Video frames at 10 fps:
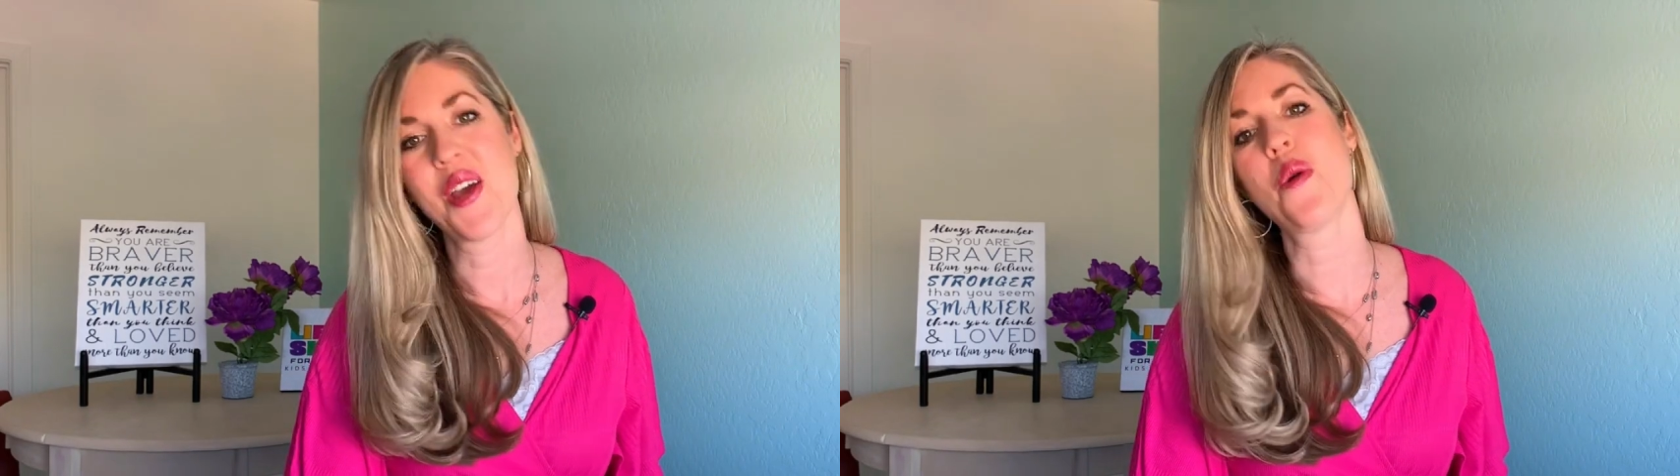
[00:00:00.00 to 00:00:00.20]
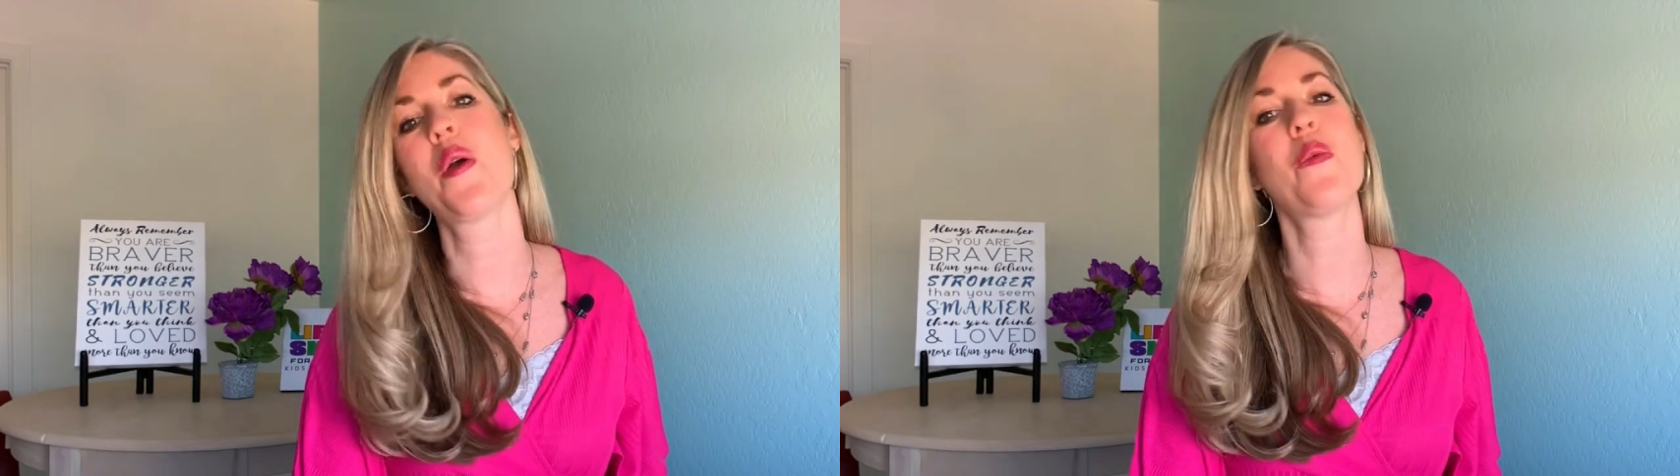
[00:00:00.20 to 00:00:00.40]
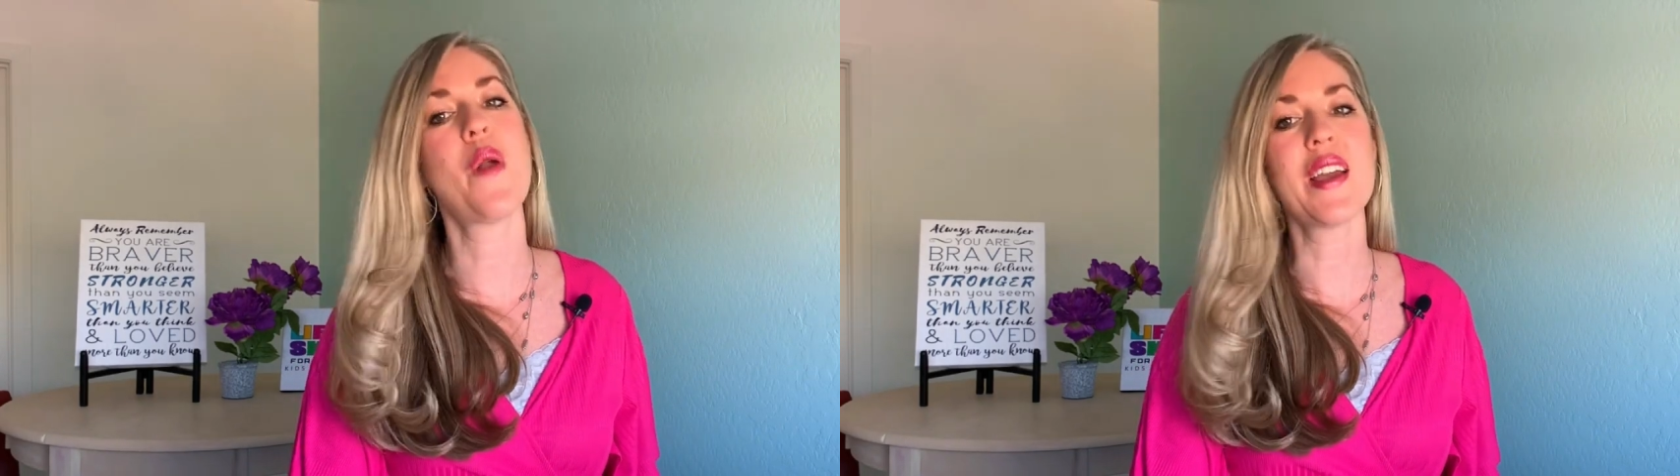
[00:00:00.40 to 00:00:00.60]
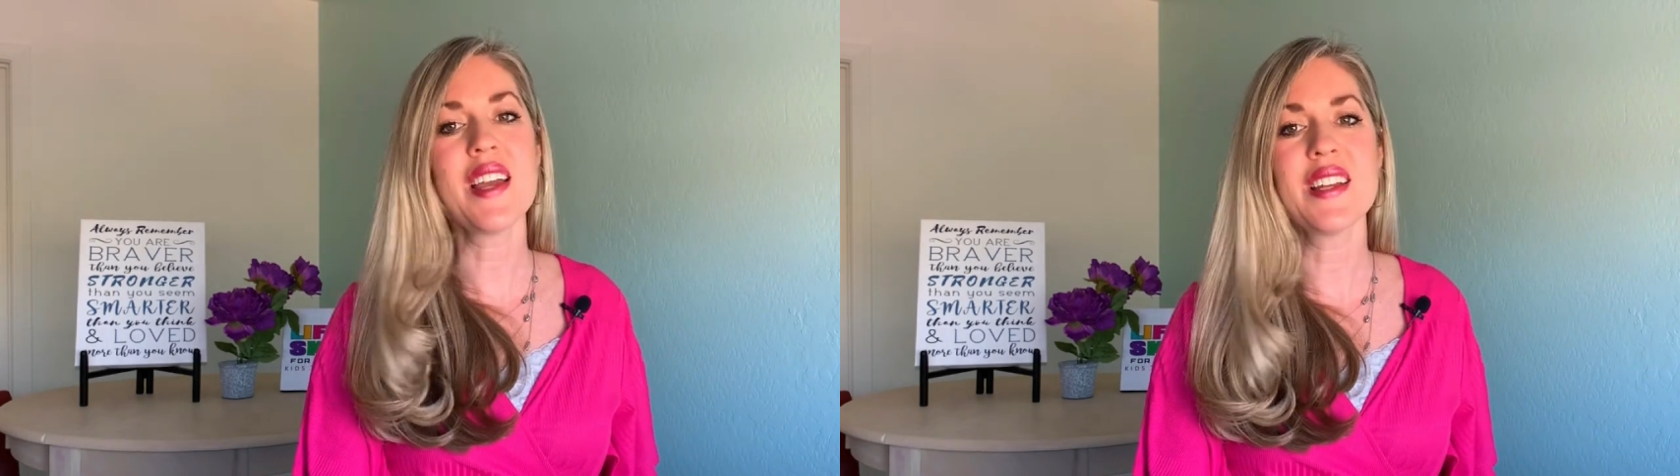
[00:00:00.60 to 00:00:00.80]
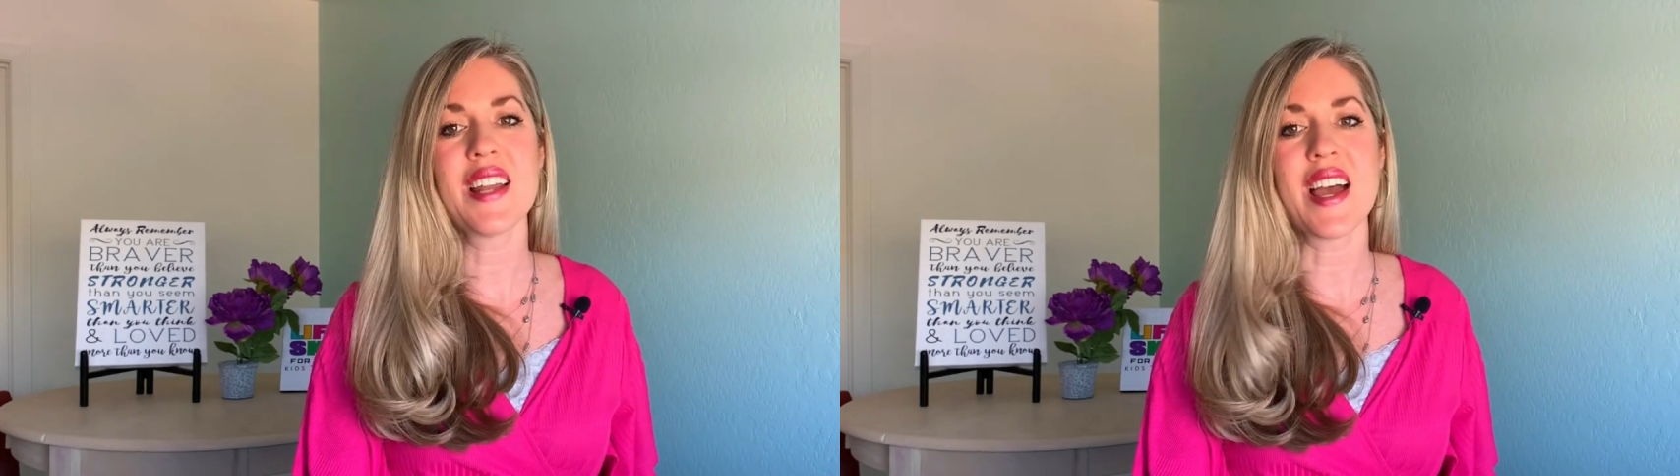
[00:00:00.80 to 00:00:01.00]
We
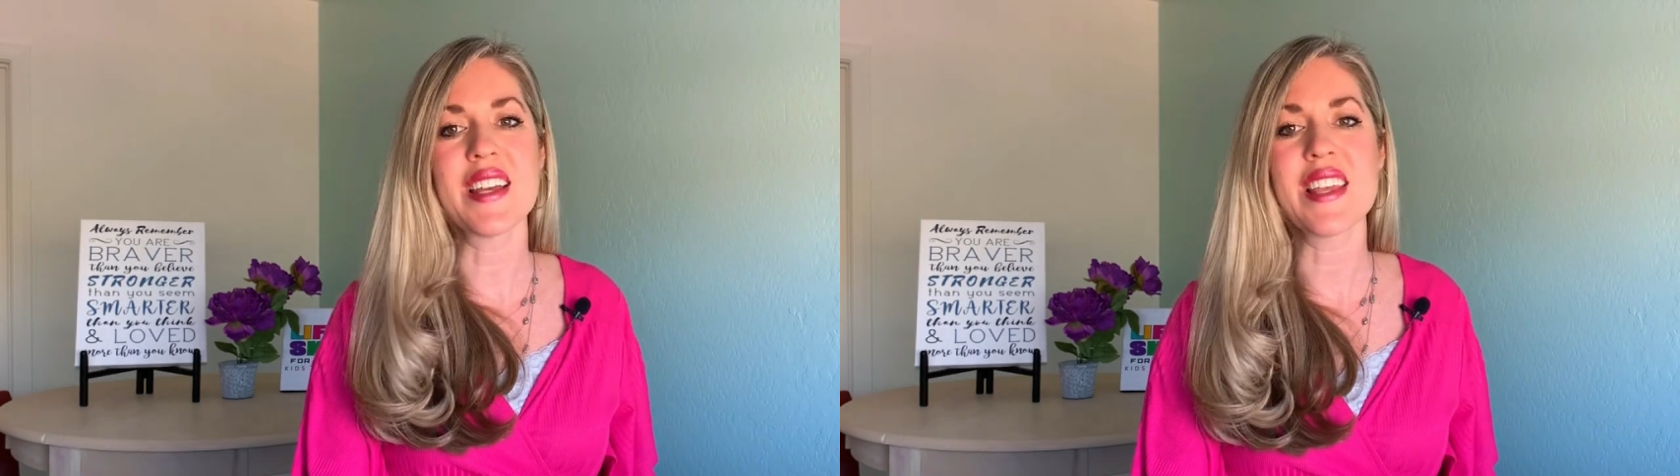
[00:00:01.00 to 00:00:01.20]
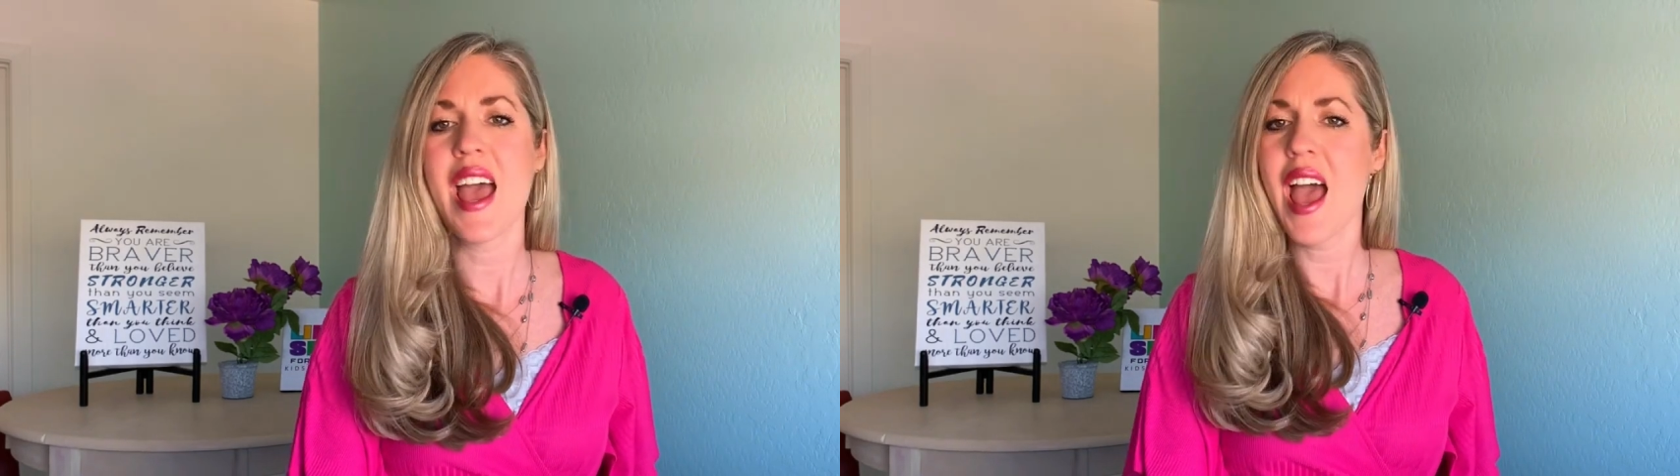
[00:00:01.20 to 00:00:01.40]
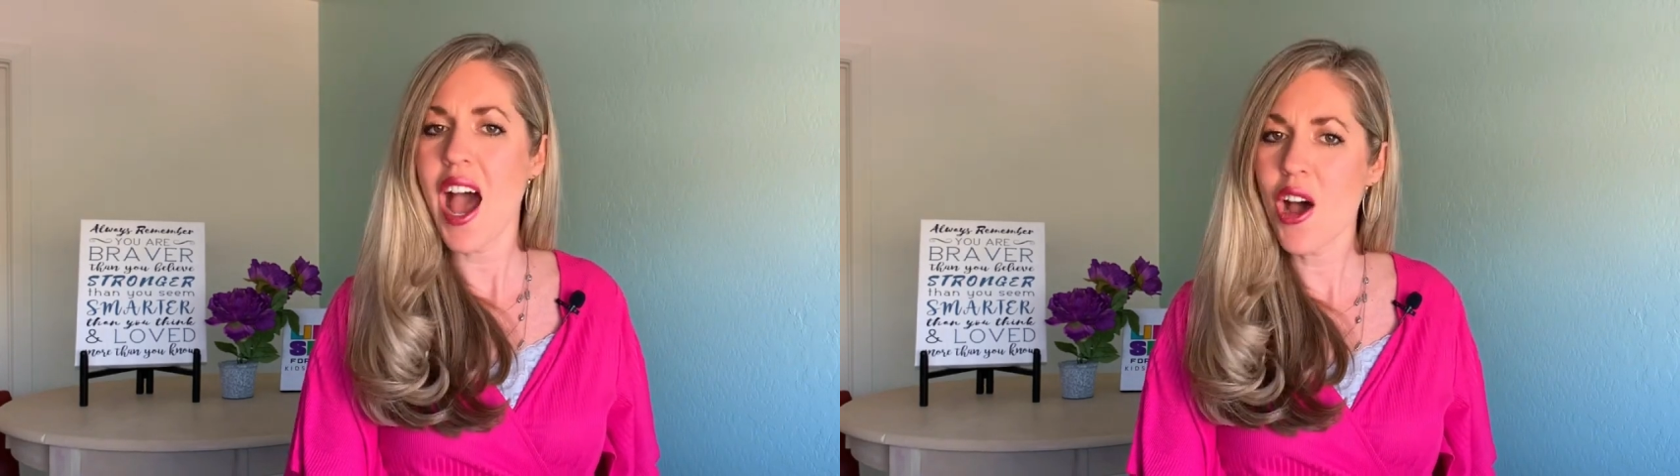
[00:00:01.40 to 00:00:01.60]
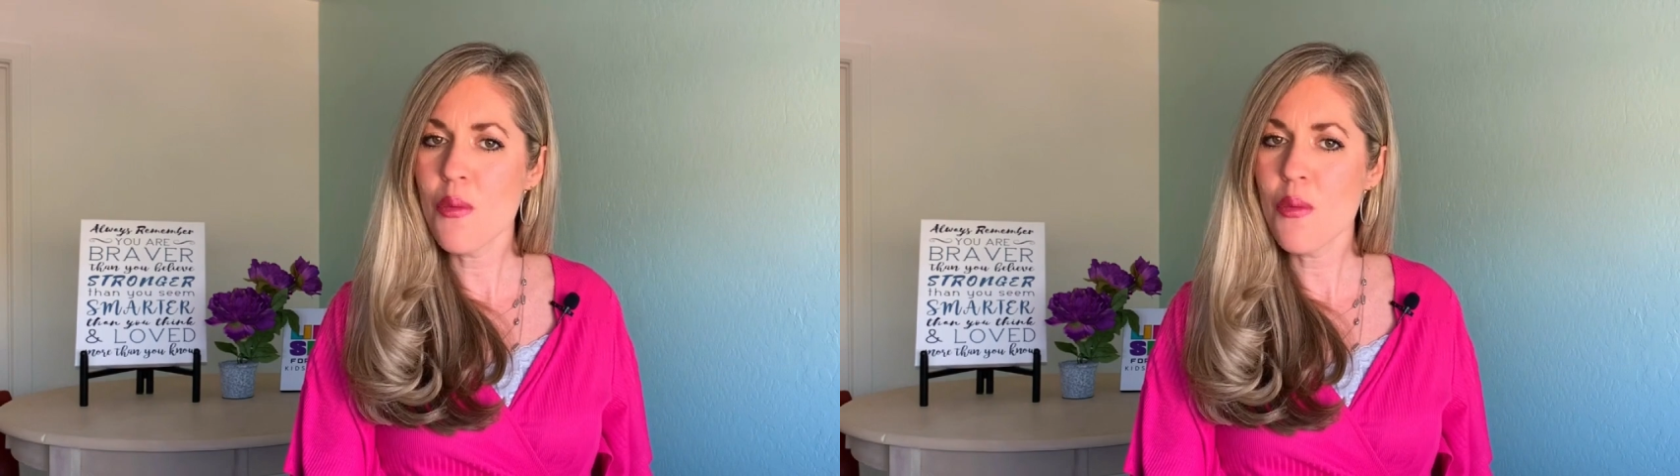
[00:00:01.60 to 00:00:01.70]
recognize how